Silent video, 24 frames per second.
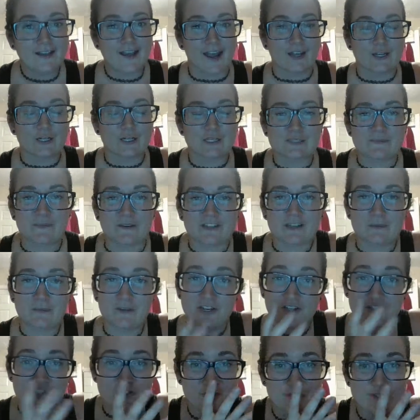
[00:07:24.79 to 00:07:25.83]
And you're expecting me
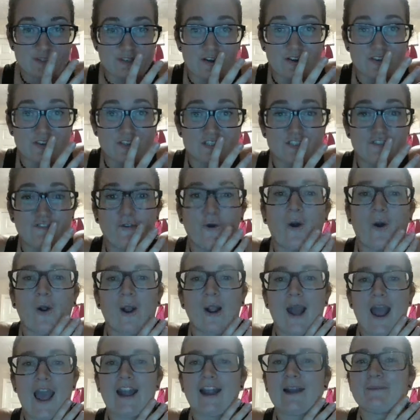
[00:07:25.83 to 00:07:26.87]
to choose out of these
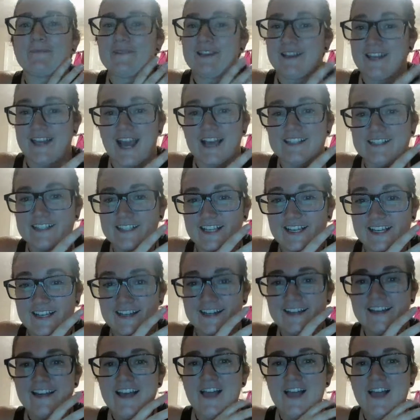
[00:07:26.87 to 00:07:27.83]
4, and I'm guessing